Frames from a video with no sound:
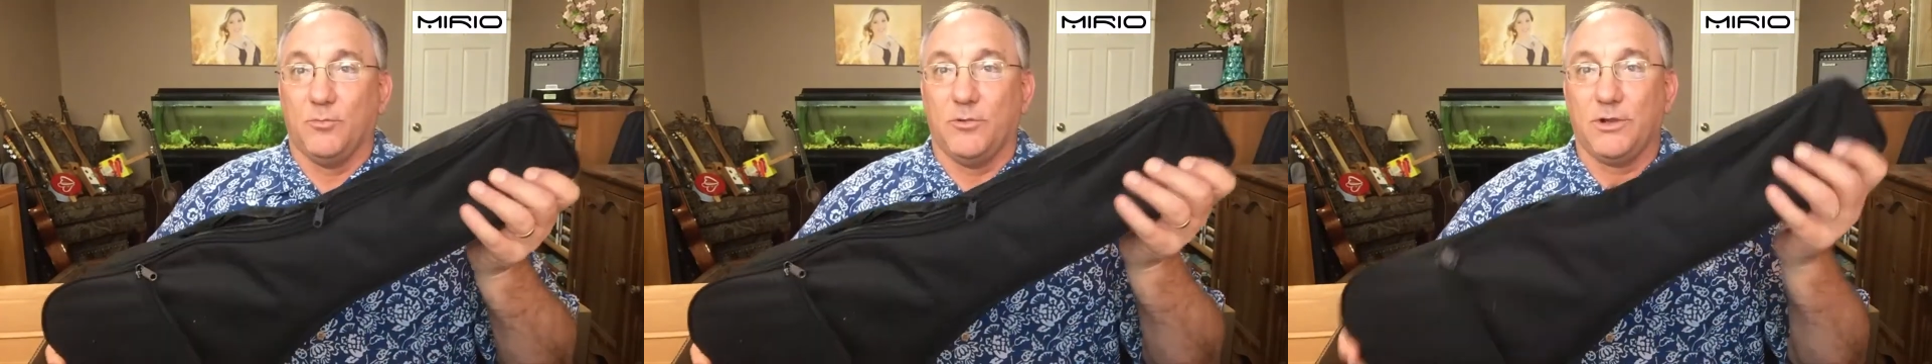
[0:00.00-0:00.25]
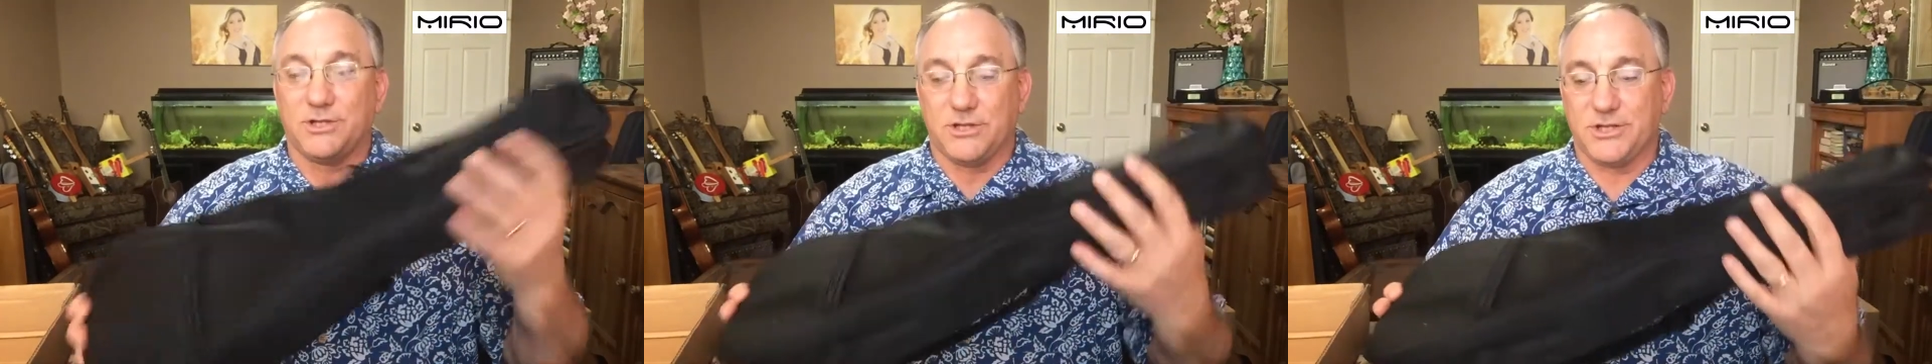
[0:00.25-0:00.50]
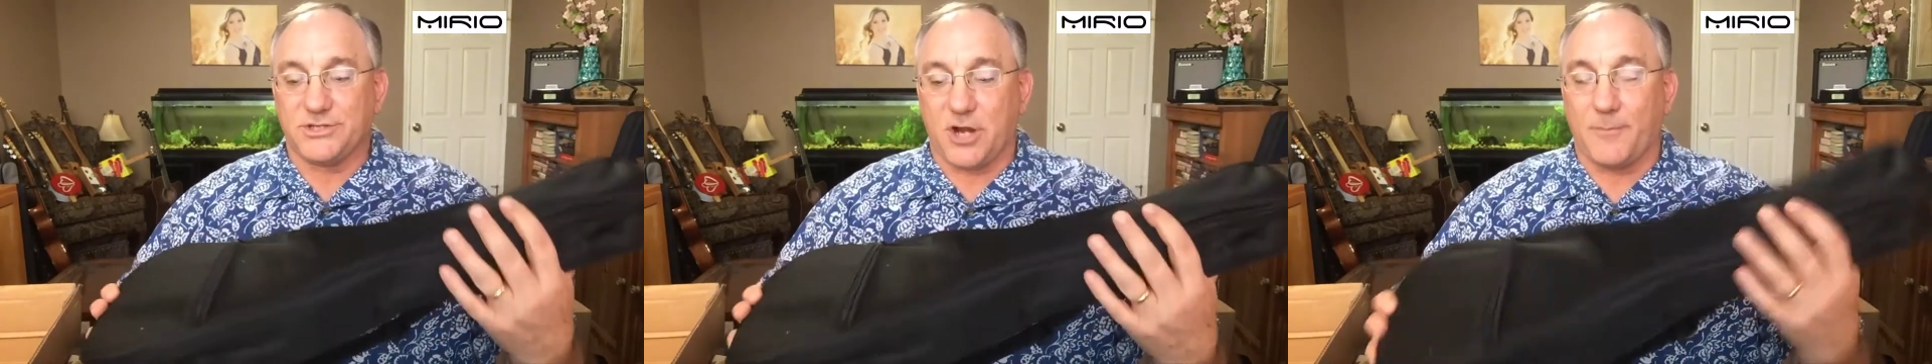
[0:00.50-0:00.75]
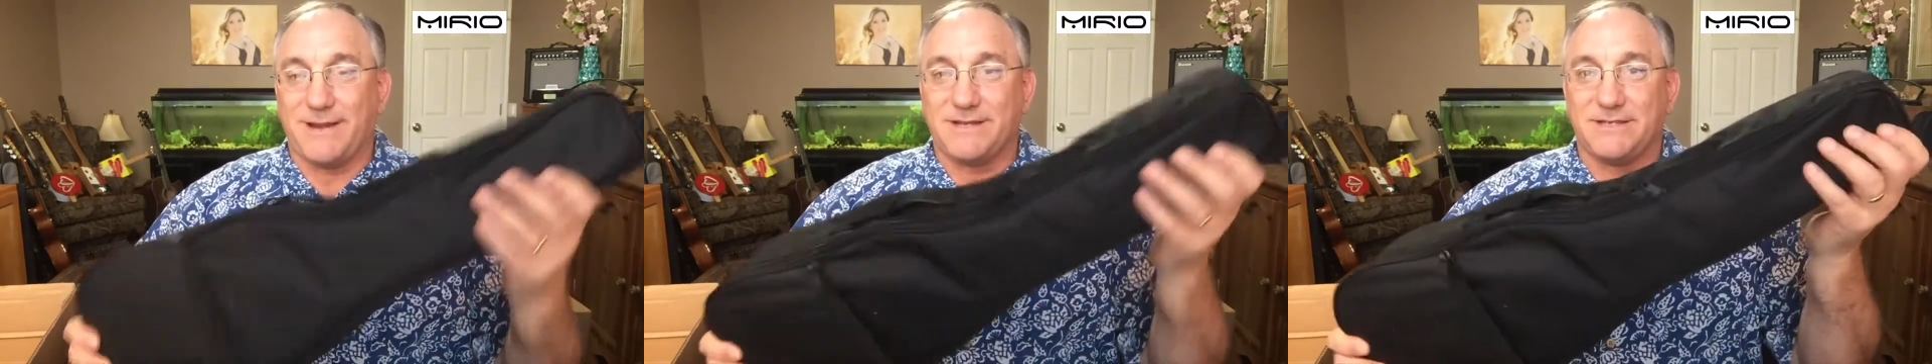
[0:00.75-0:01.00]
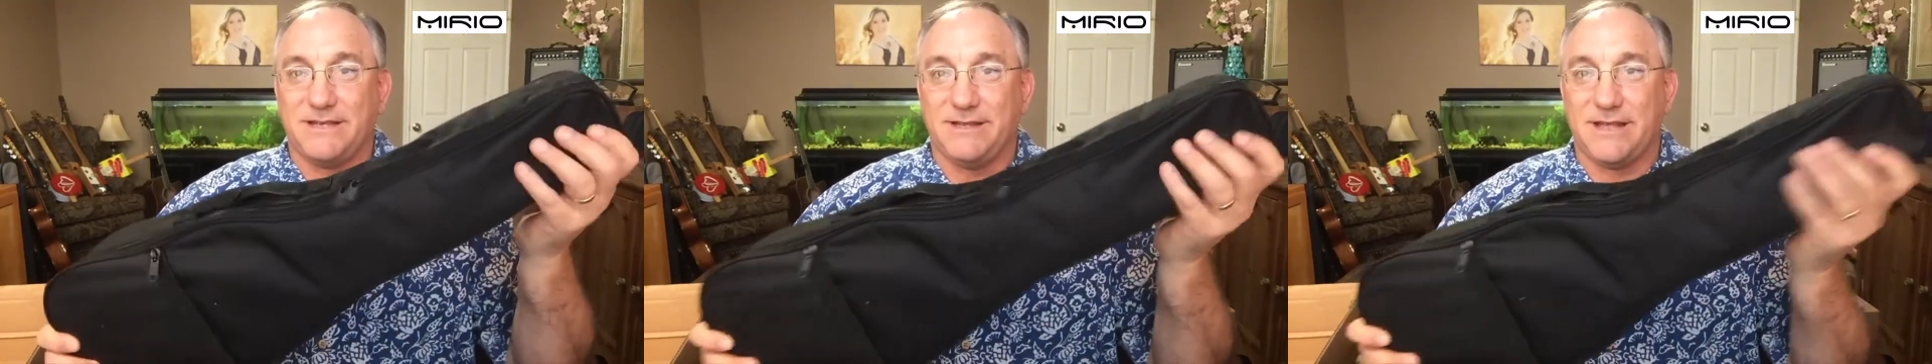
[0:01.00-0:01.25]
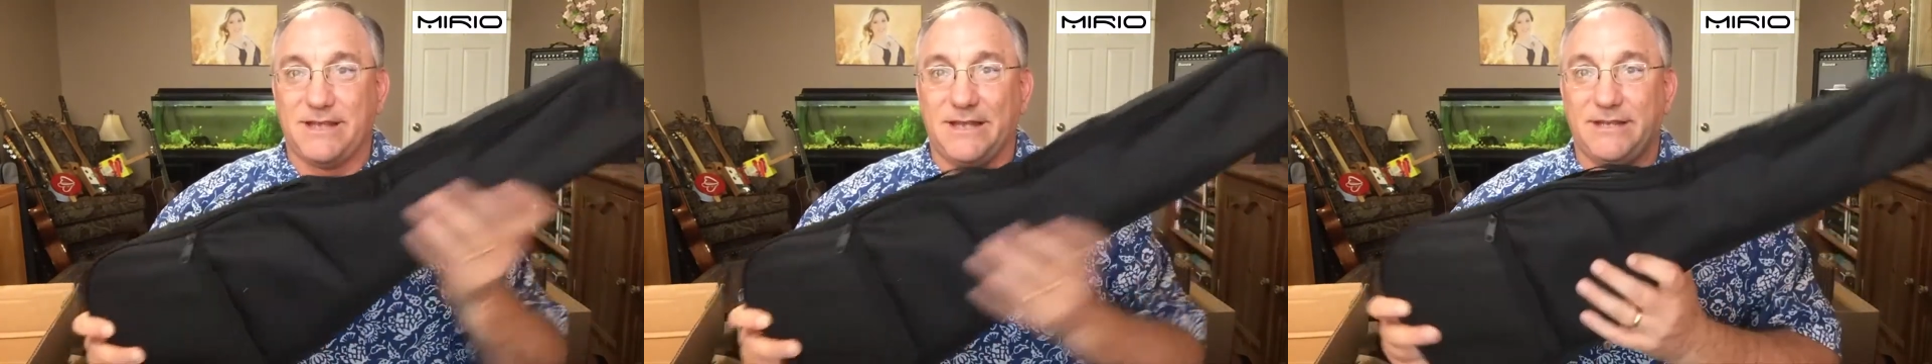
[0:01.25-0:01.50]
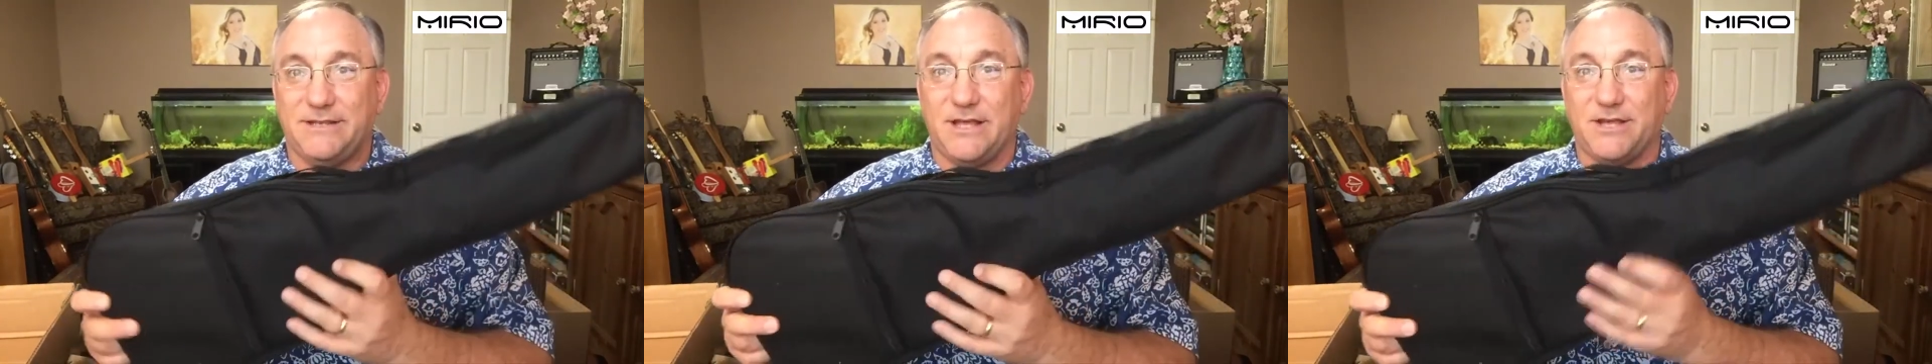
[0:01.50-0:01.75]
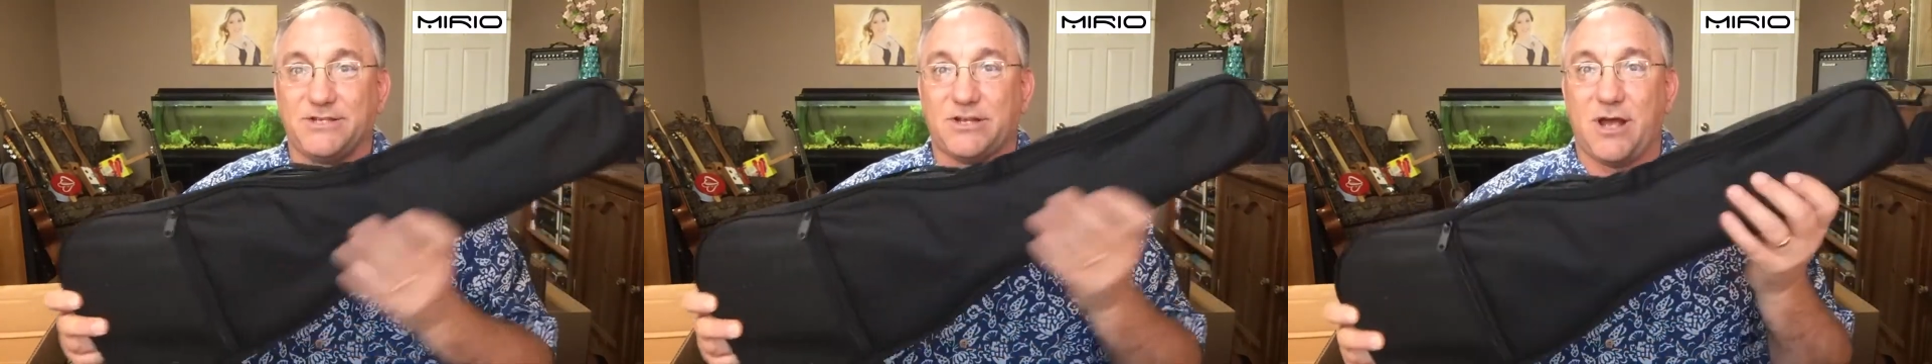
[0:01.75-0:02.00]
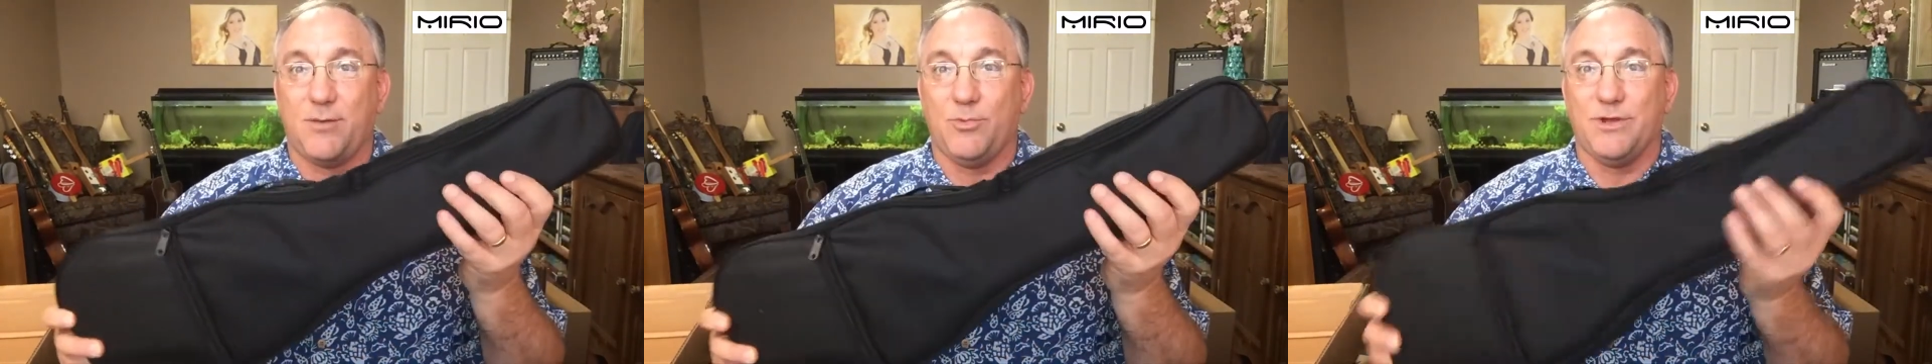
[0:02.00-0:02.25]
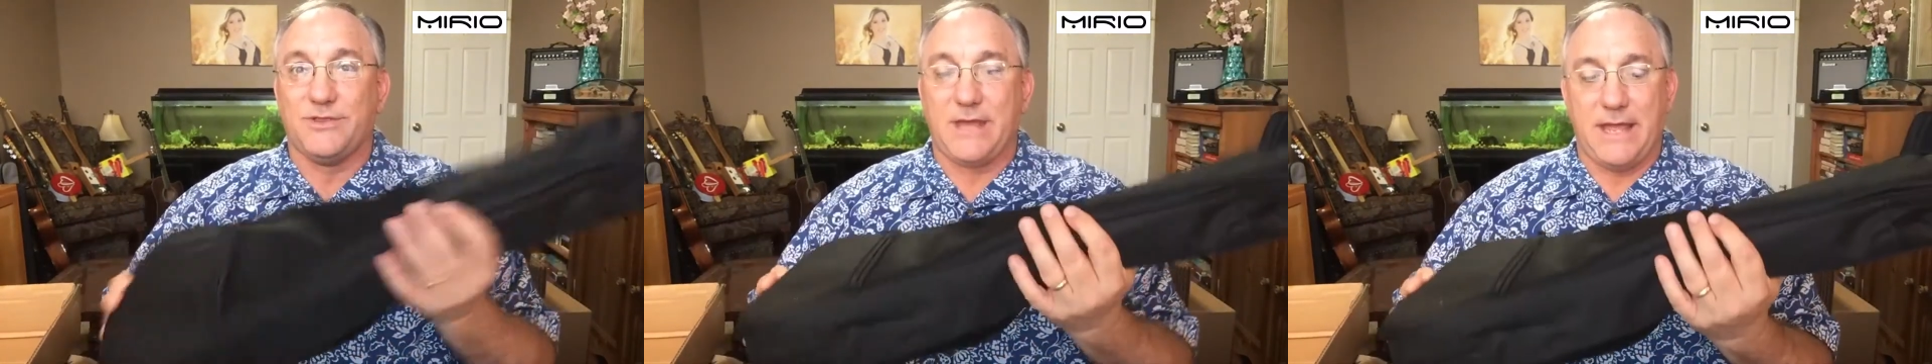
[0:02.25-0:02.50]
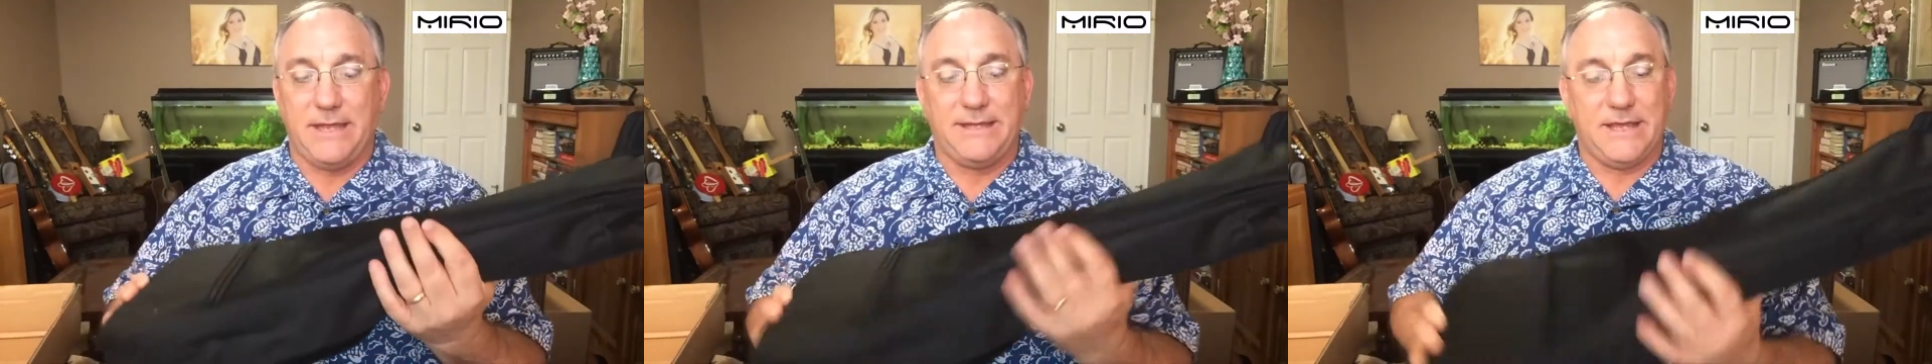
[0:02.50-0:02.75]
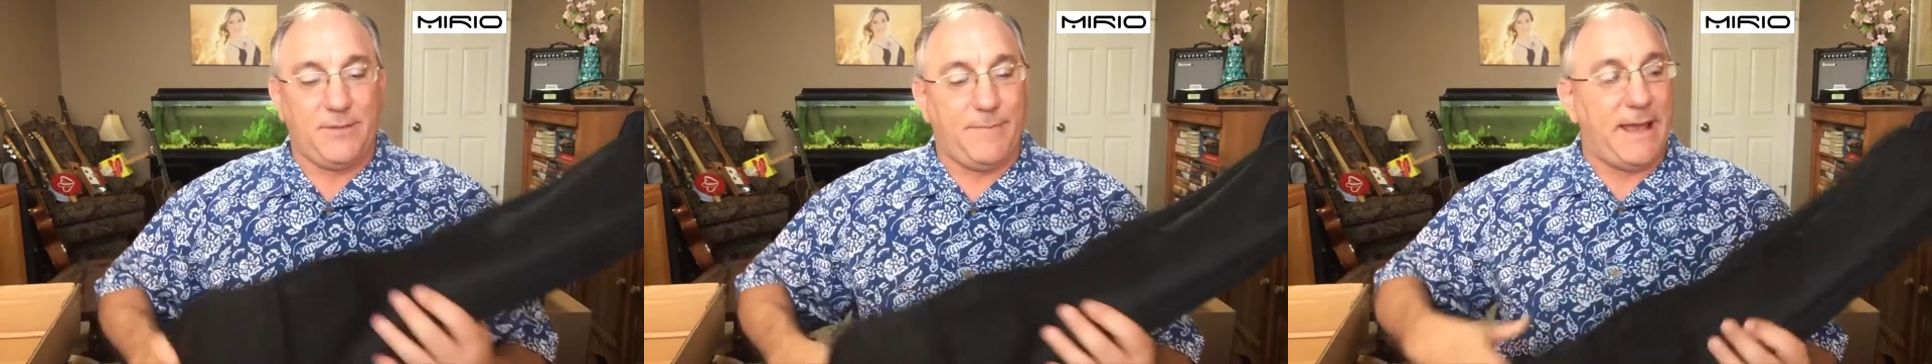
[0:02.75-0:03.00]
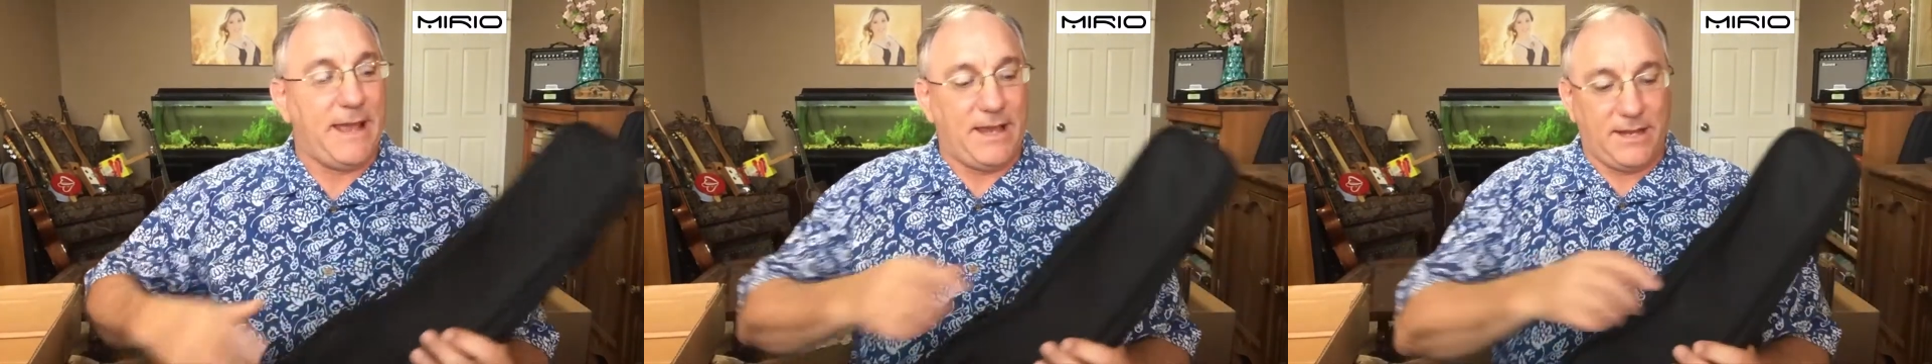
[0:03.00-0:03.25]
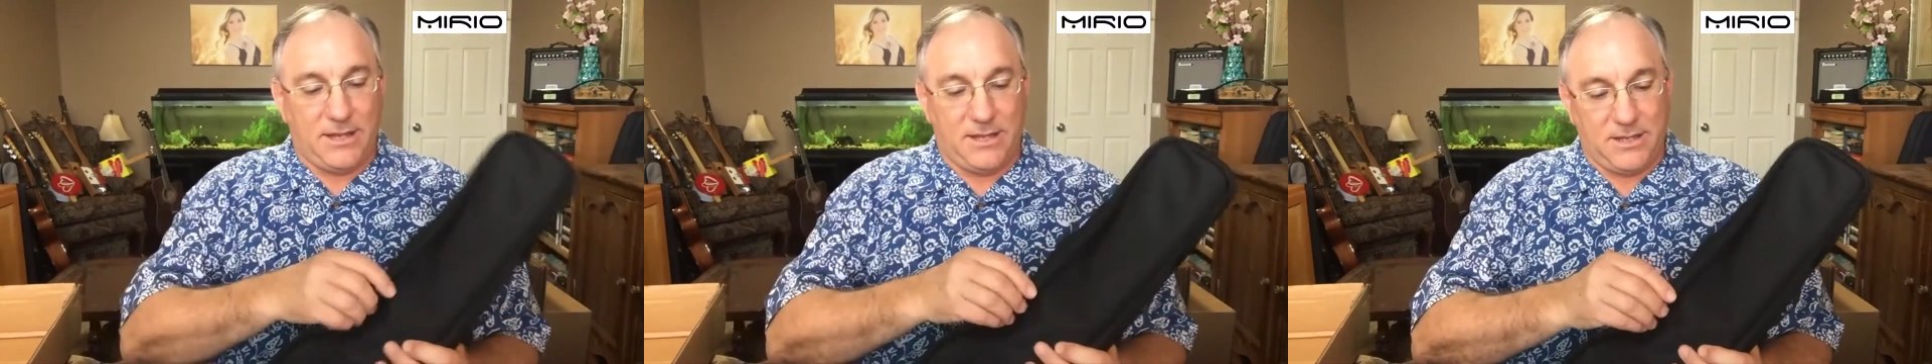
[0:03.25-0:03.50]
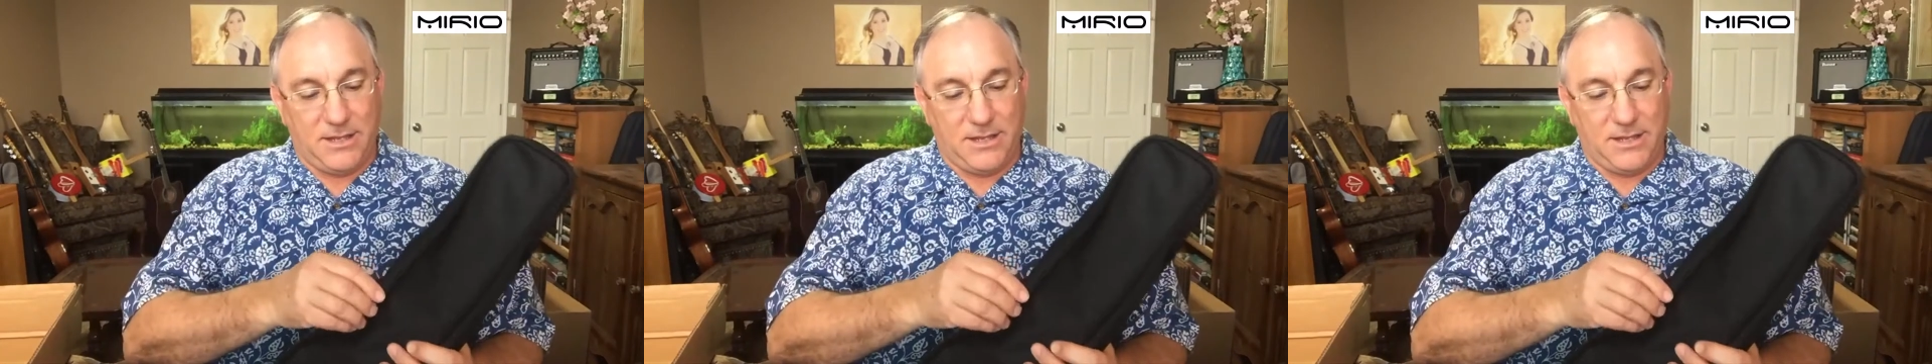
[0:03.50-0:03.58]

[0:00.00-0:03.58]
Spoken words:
Well, let's start by seeing that it does come with a gig bag,